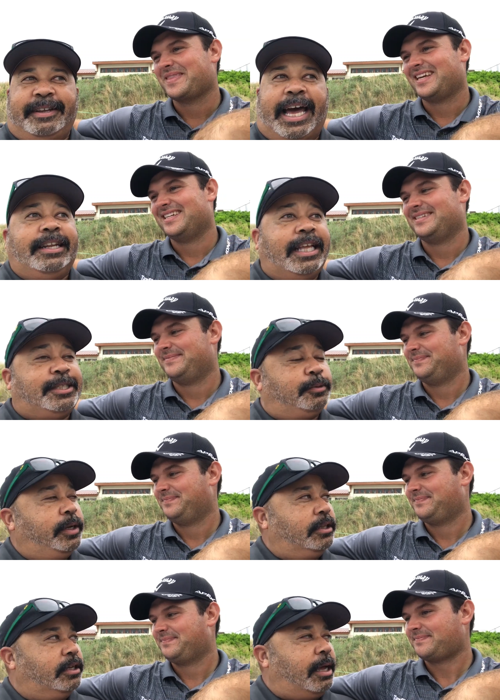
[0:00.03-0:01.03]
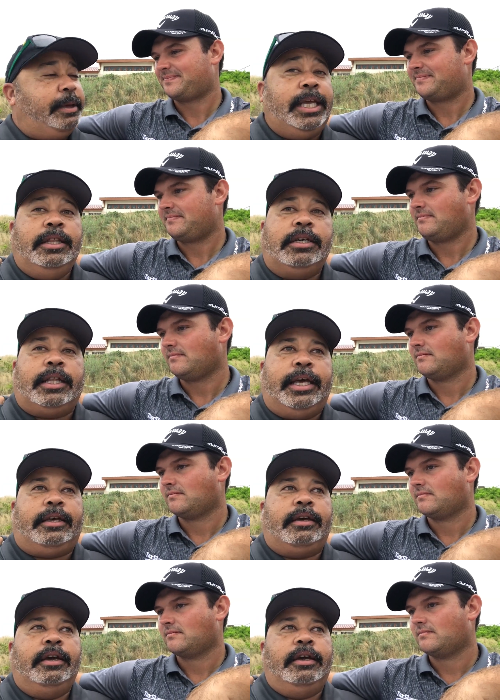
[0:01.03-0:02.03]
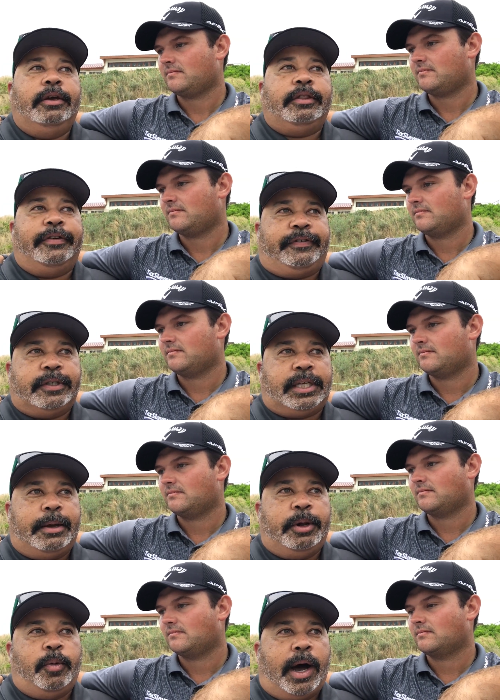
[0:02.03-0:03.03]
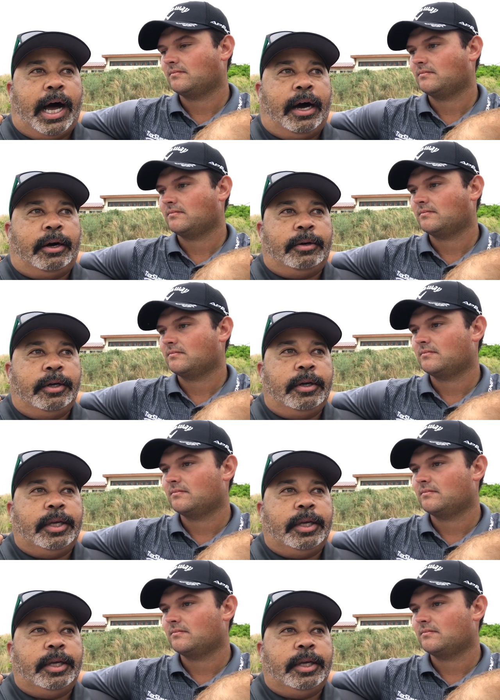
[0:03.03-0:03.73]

Speaker 1: How did that swing look? I mean, he looked like the first time in a while